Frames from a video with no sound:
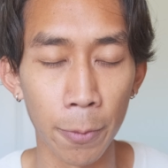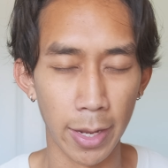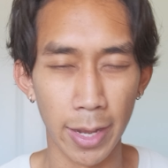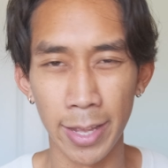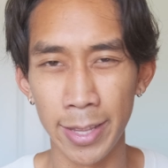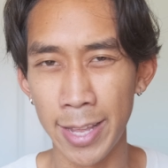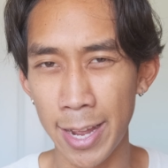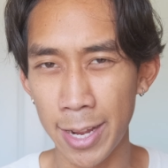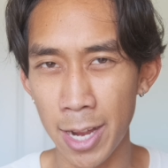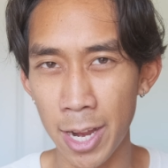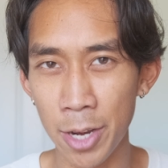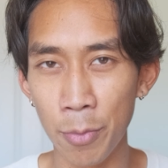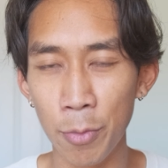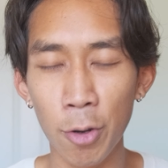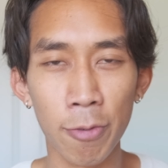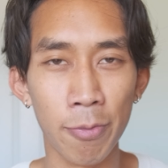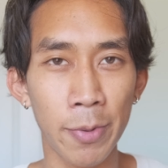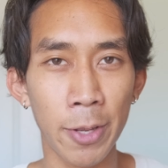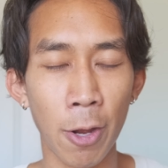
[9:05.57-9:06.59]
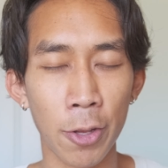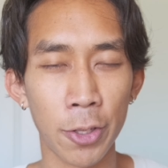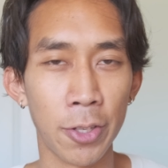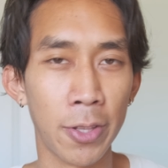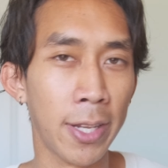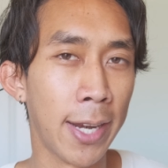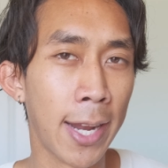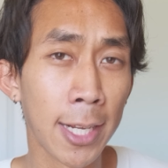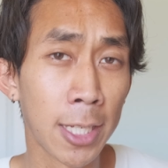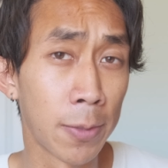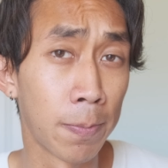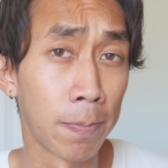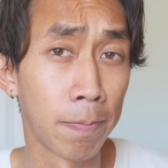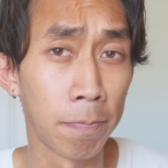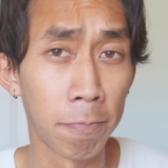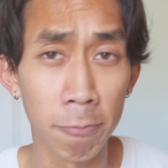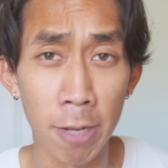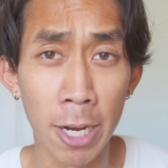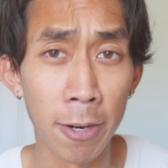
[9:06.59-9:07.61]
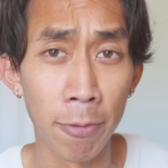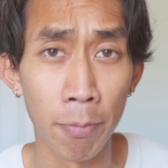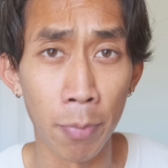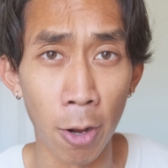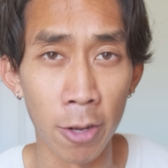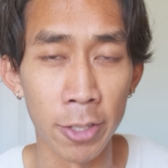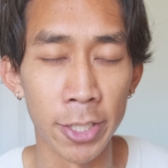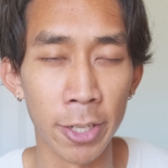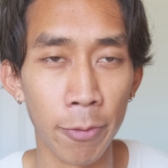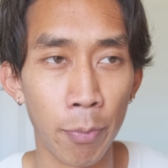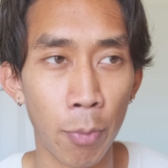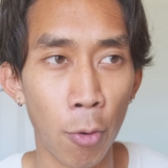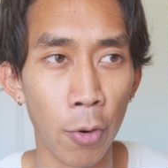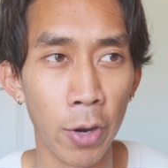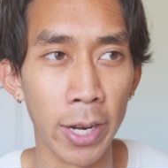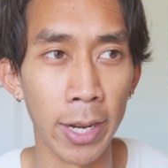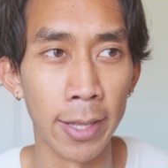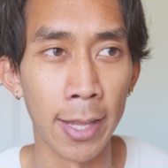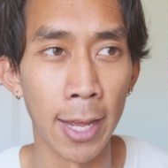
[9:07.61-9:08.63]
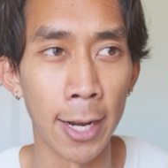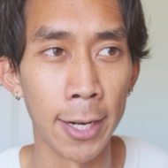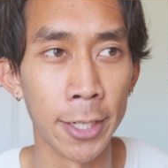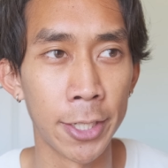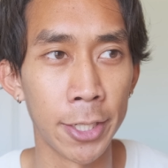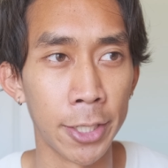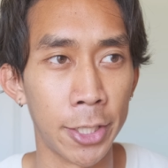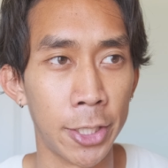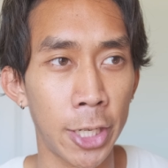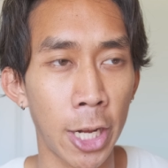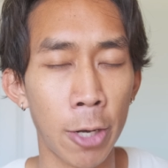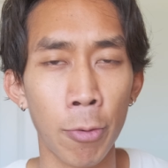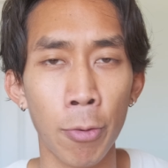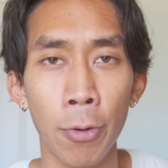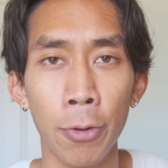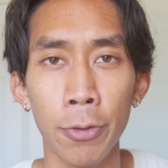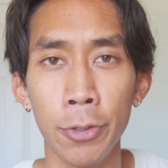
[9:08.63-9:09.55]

And that kind of moved me on to the next kind of positive point, and that is just general